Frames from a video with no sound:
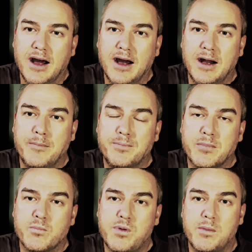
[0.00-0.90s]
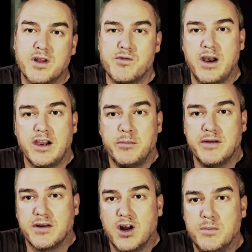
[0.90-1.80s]
Probably going to run a
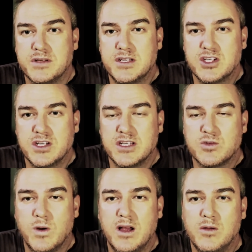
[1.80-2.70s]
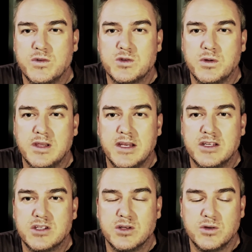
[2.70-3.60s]
little bit of a competition as well, which will
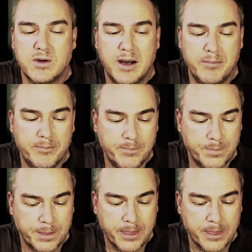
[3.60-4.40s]
lead to